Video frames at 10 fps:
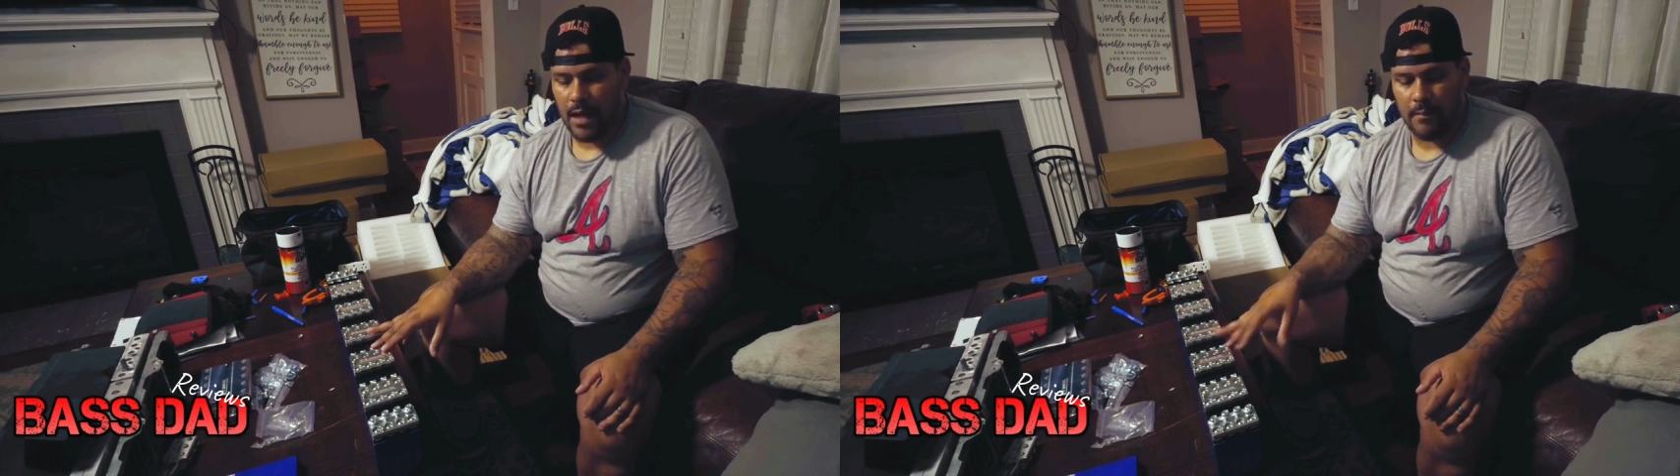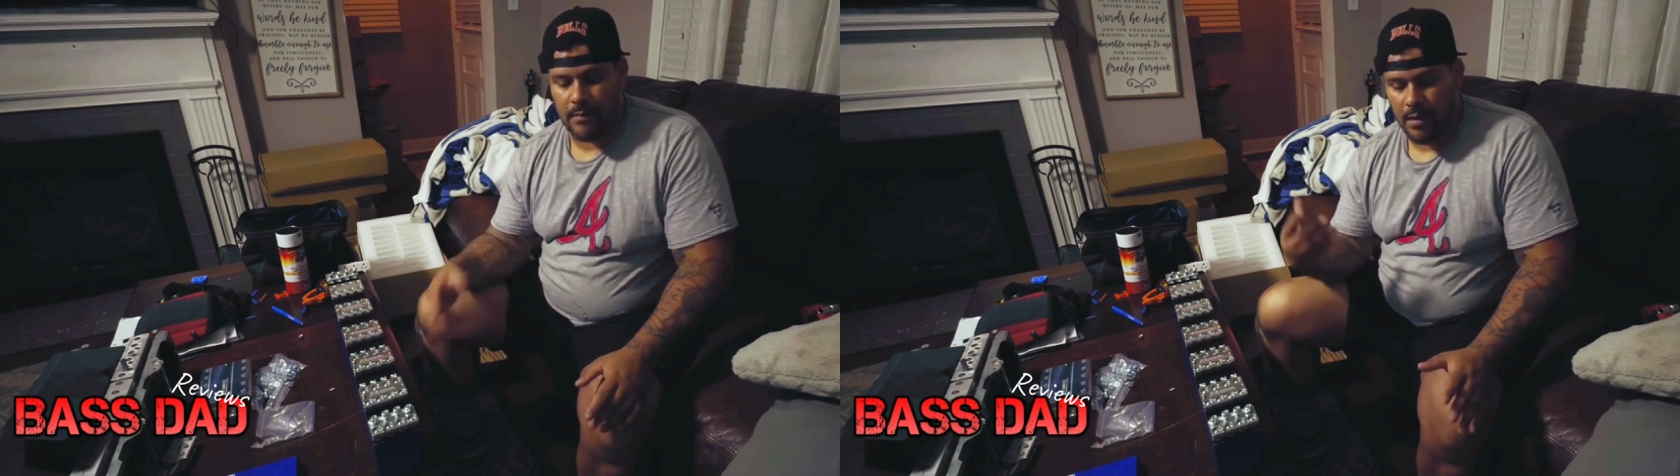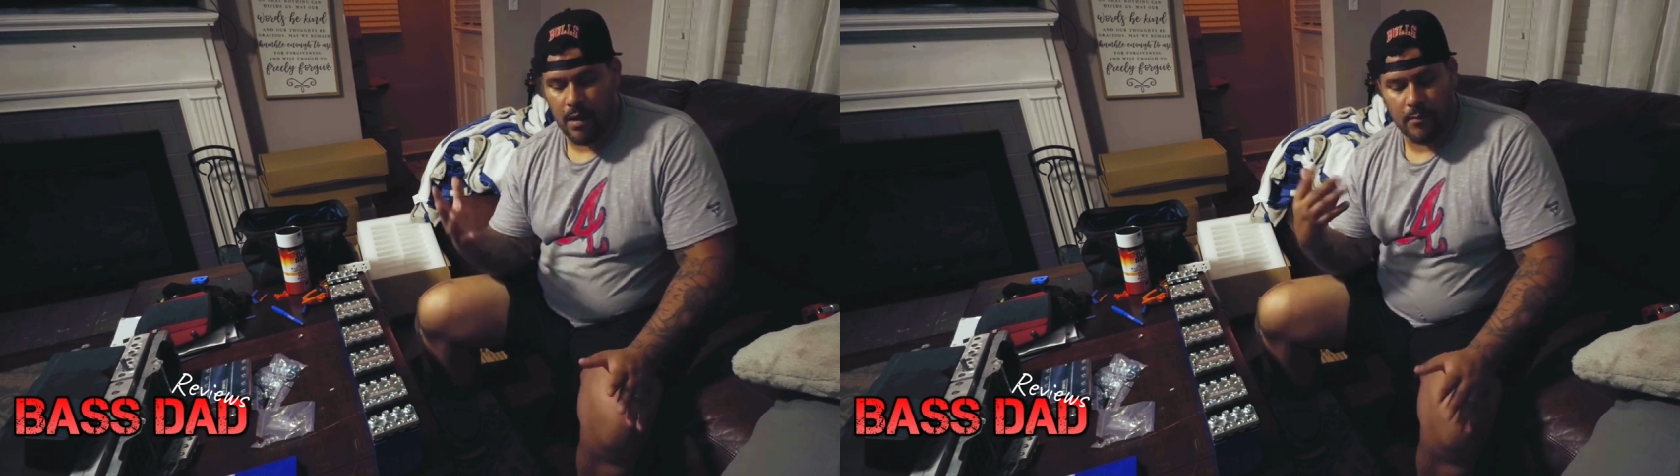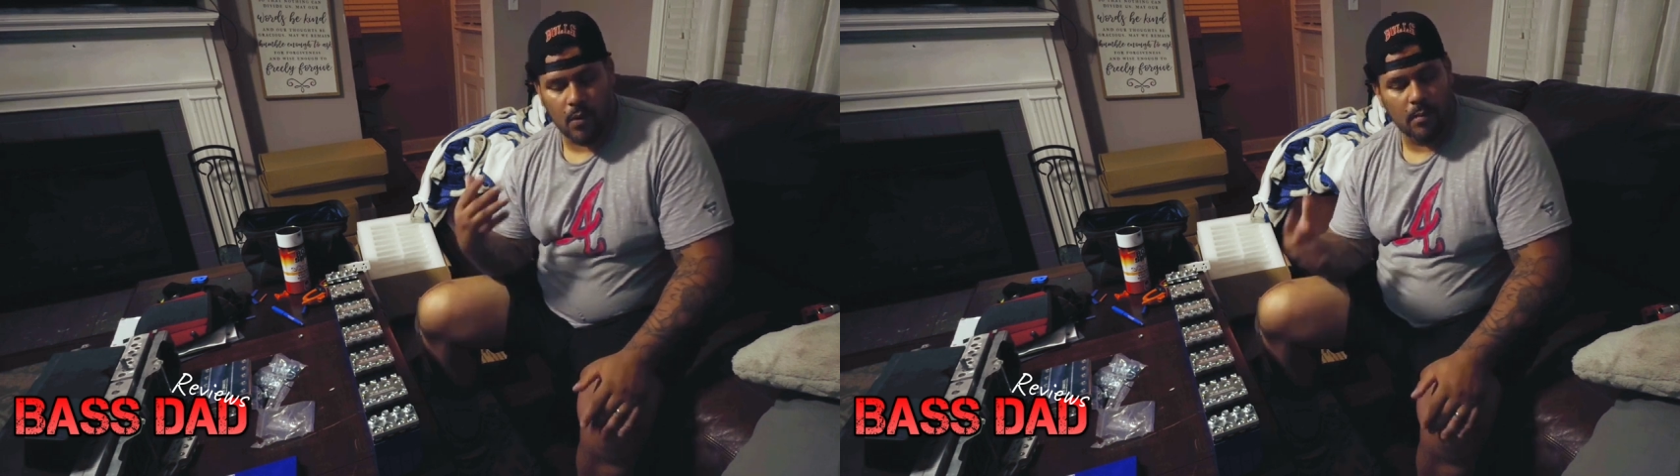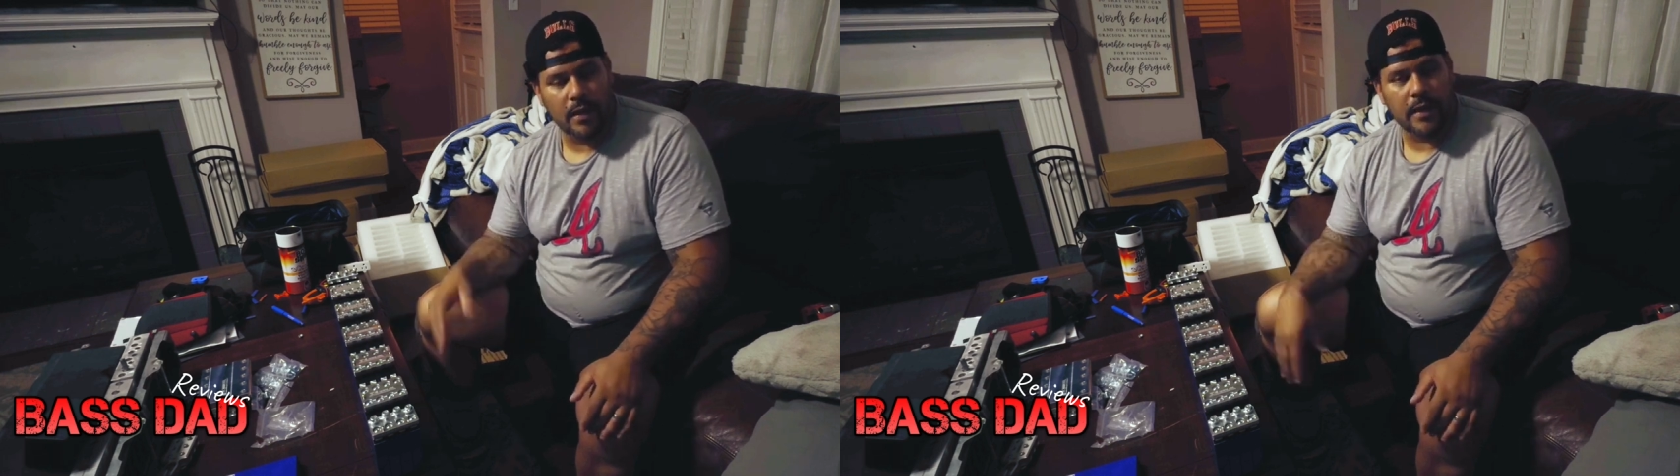I'm
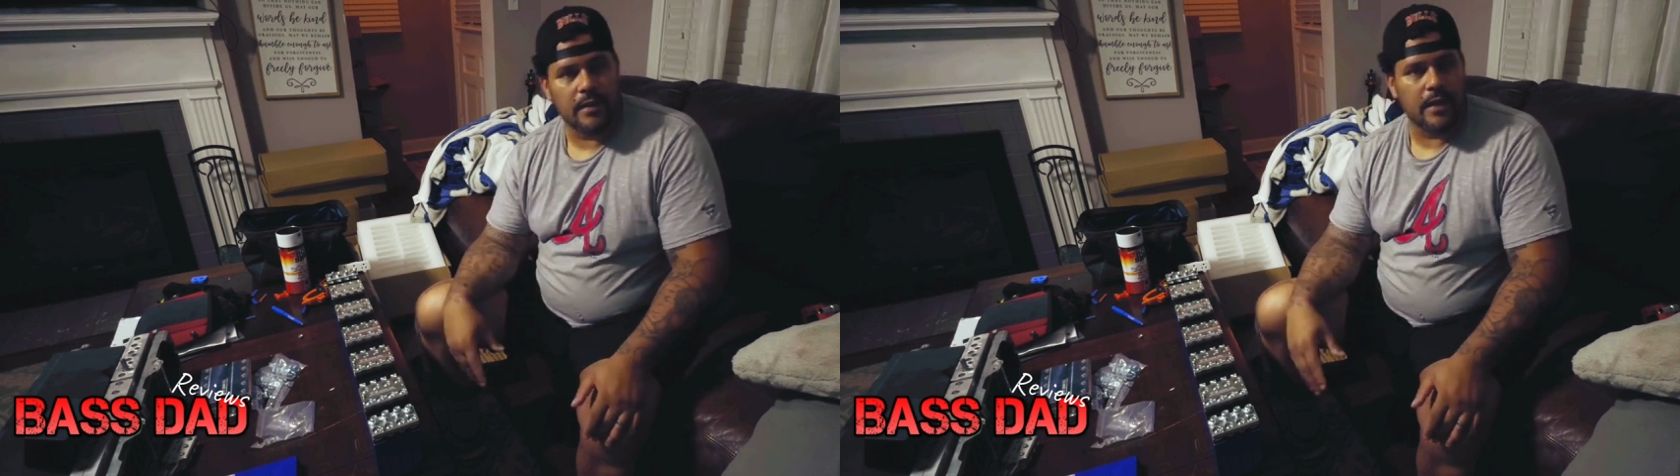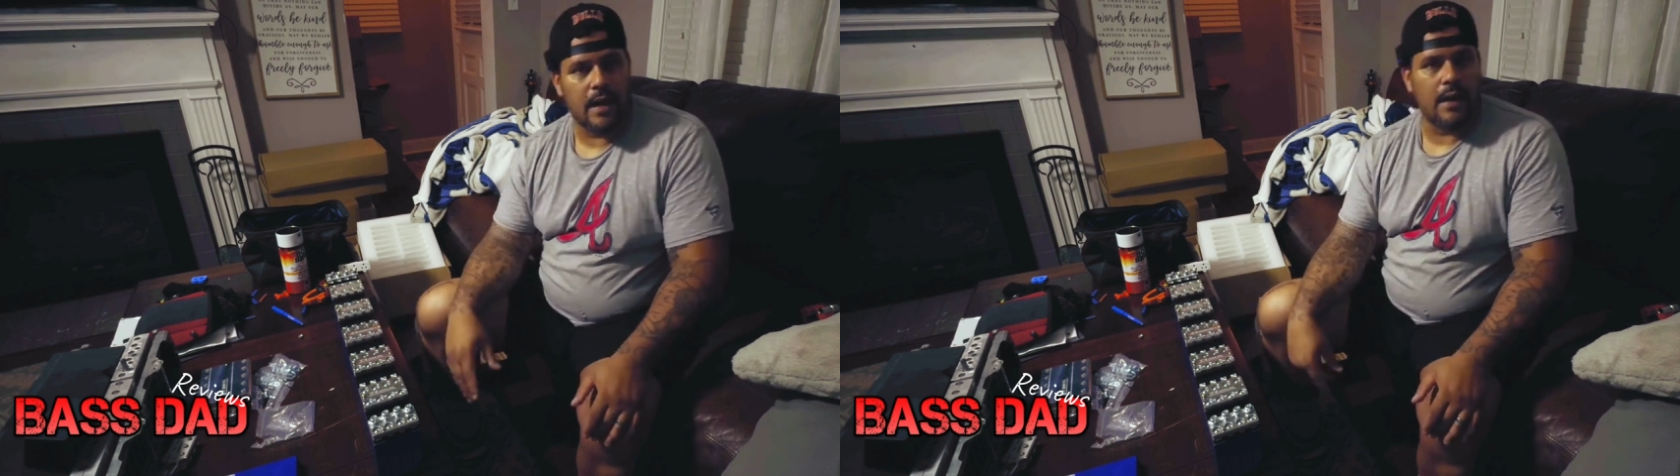going blank right now.